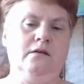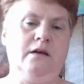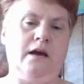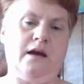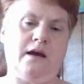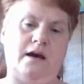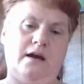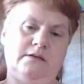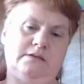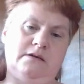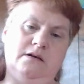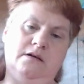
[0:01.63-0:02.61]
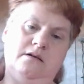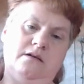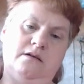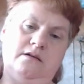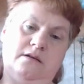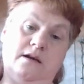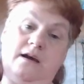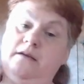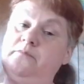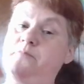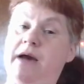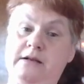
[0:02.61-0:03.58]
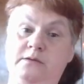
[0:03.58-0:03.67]
Hey guys, yeah,
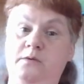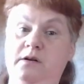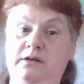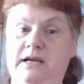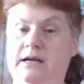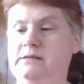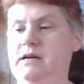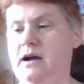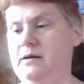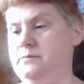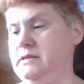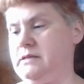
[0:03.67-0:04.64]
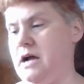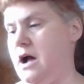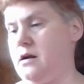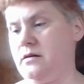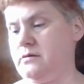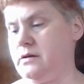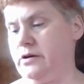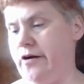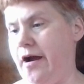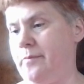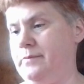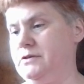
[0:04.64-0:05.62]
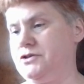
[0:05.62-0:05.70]
back to wearing tank tops. It's hotter than
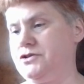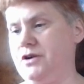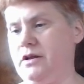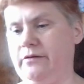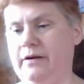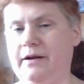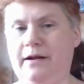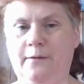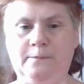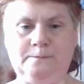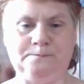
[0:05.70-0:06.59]
crap in this trailer right now.